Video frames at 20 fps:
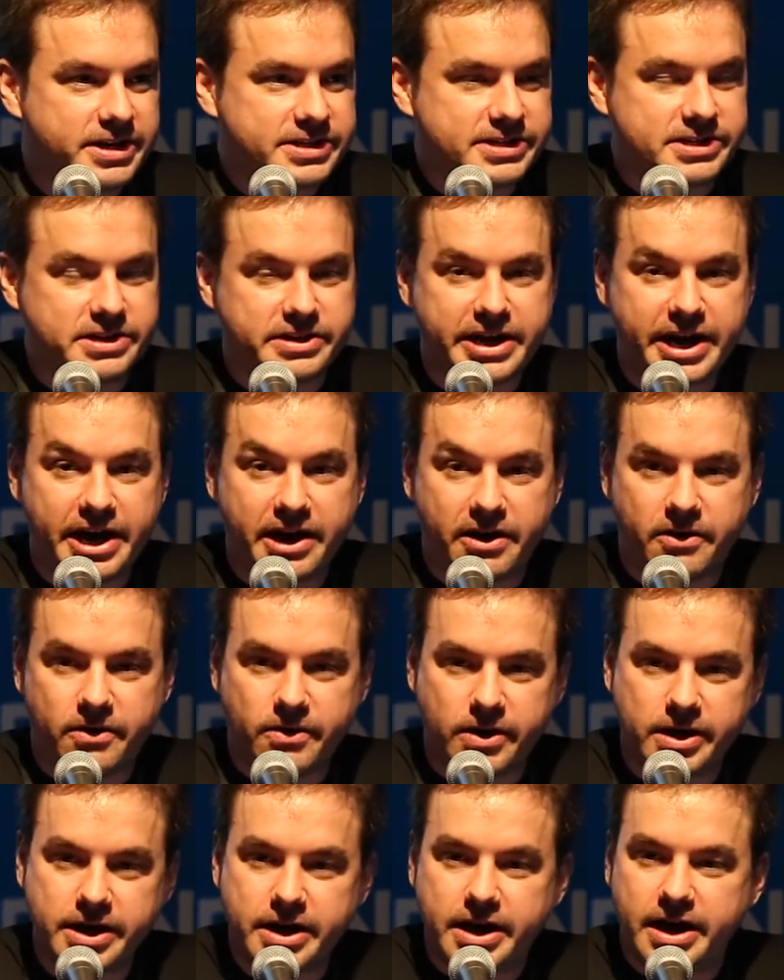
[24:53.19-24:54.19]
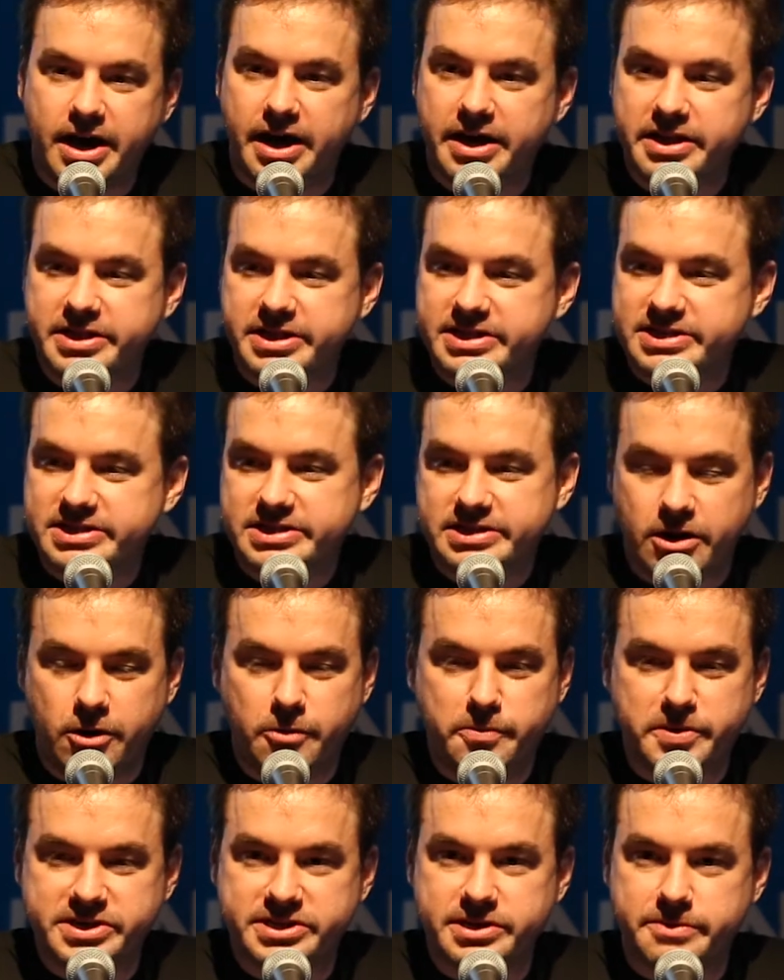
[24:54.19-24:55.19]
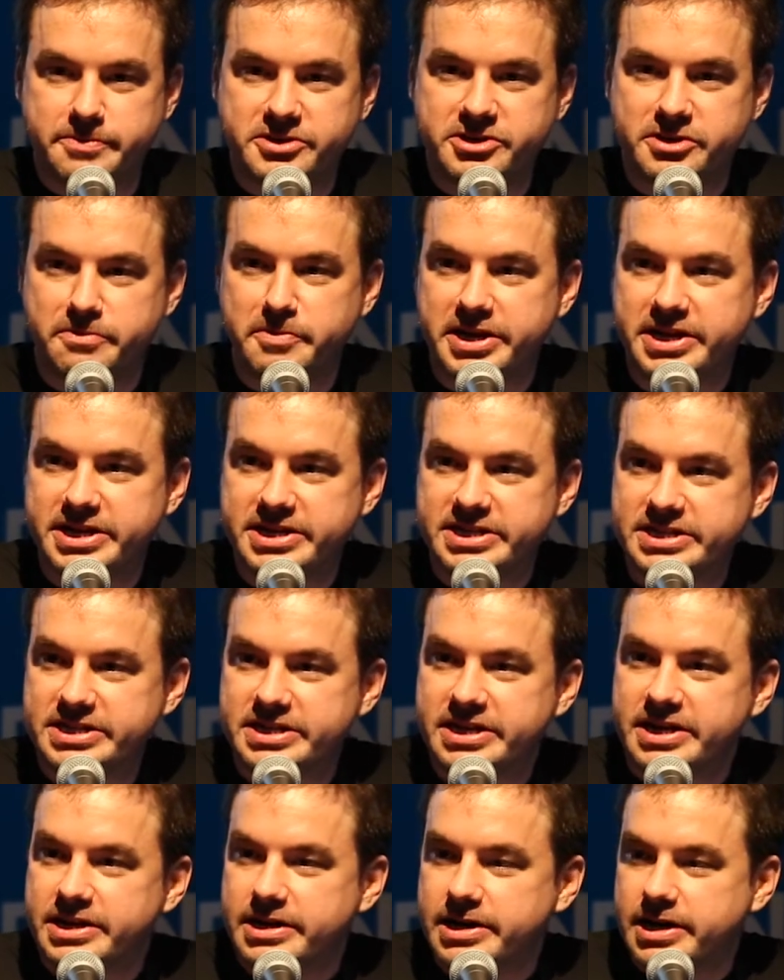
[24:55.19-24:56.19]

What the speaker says: So now this opens up a tremendous,